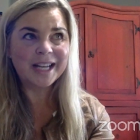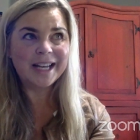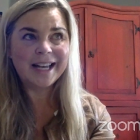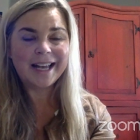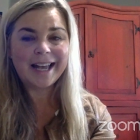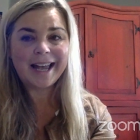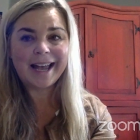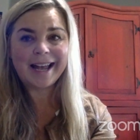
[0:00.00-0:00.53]

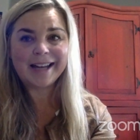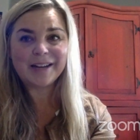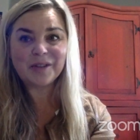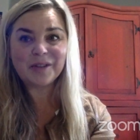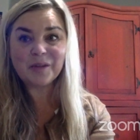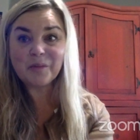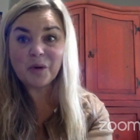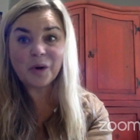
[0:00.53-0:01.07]
And
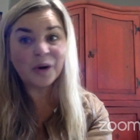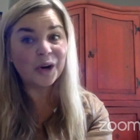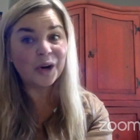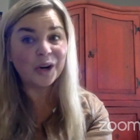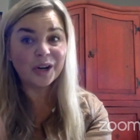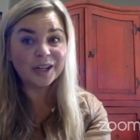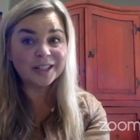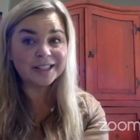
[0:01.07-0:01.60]
the more
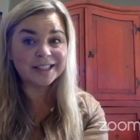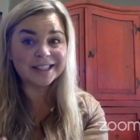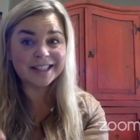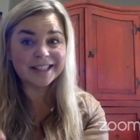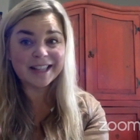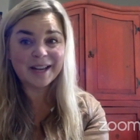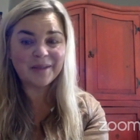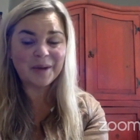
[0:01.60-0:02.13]
hooks
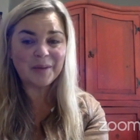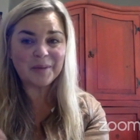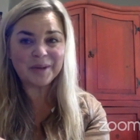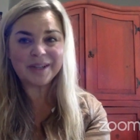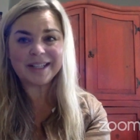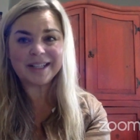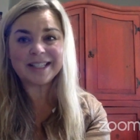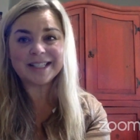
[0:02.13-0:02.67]
that we
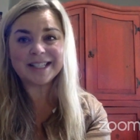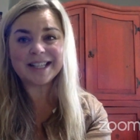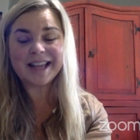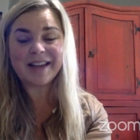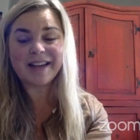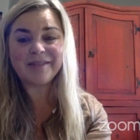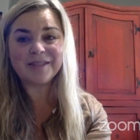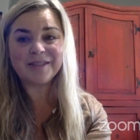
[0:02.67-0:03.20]
put into
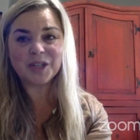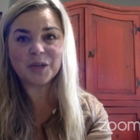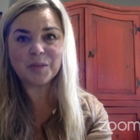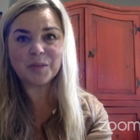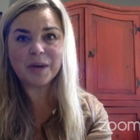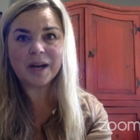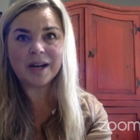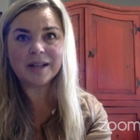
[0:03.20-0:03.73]
that fishing
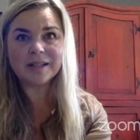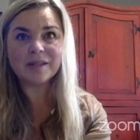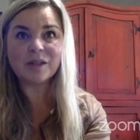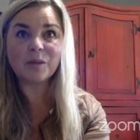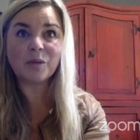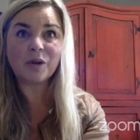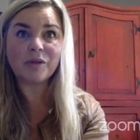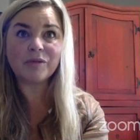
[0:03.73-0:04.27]
pond, the
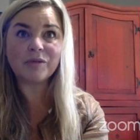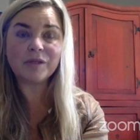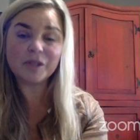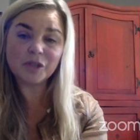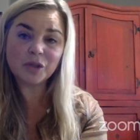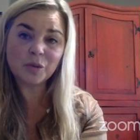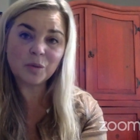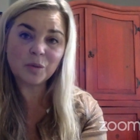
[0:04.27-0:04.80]
more
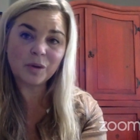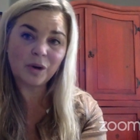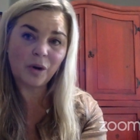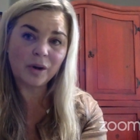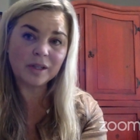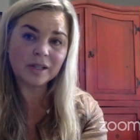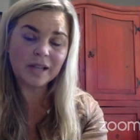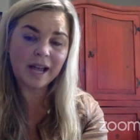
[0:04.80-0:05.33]
fish we're
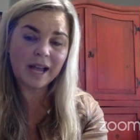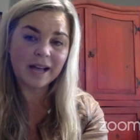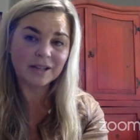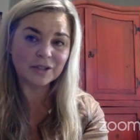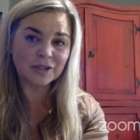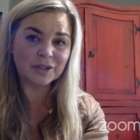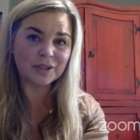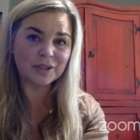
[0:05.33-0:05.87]
going to
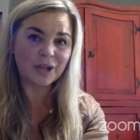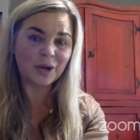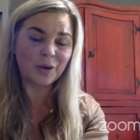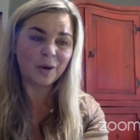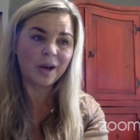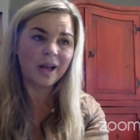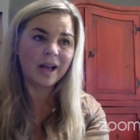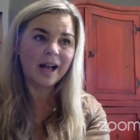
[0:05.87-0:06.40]
catch. So,
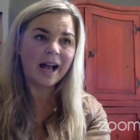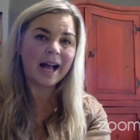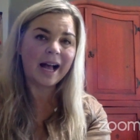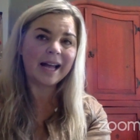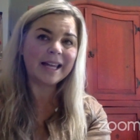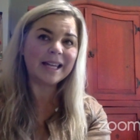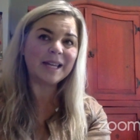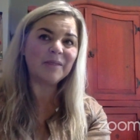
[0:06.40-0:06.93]

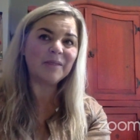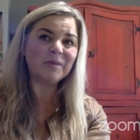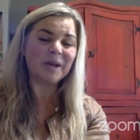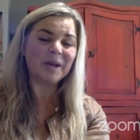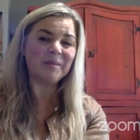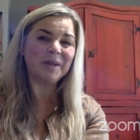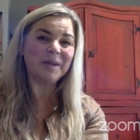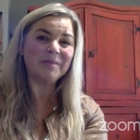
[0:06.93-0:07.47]
i.e., what I
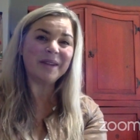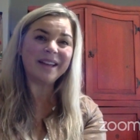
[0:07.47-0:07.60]
mean by